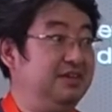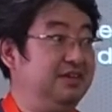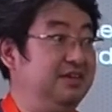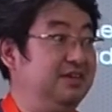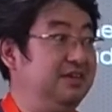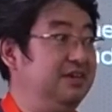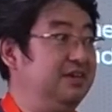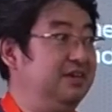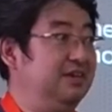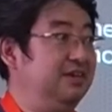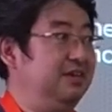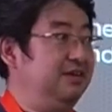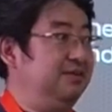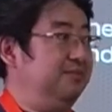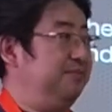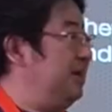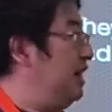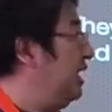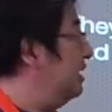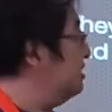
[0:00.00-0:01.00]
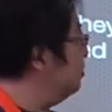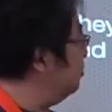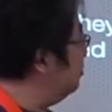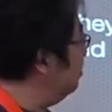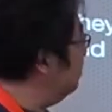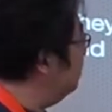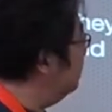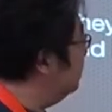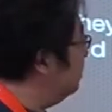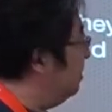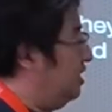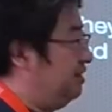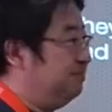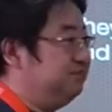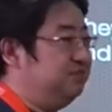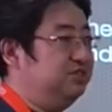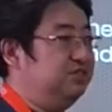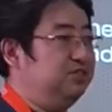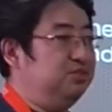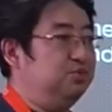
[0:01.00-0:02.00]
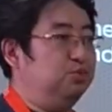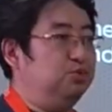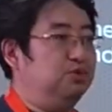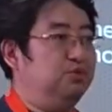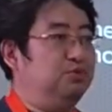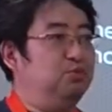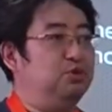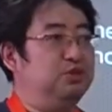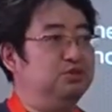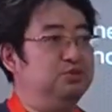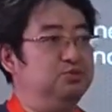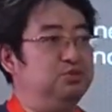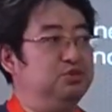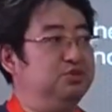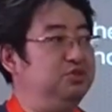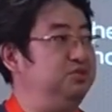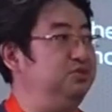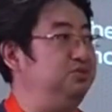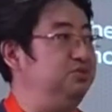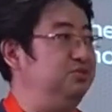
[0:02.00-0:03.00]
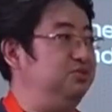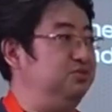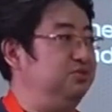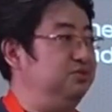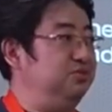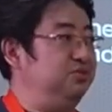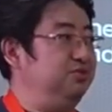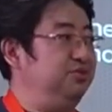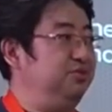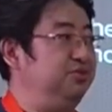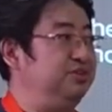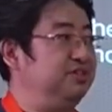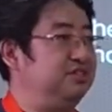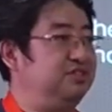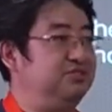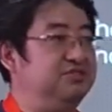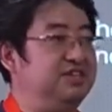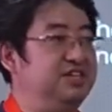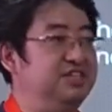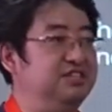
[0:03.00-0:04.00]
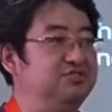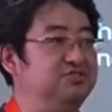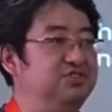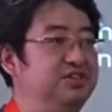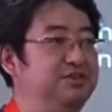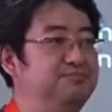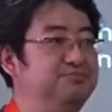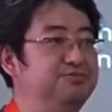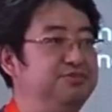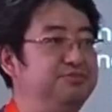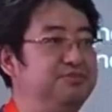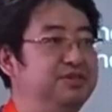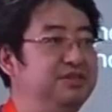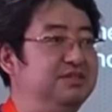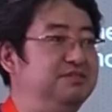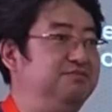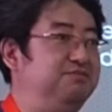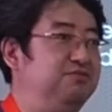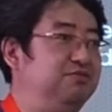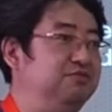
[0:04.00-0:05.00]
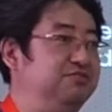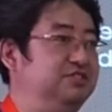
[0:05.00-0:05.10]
Actually, it's after the World War II, Toyota tried to implement Ford system.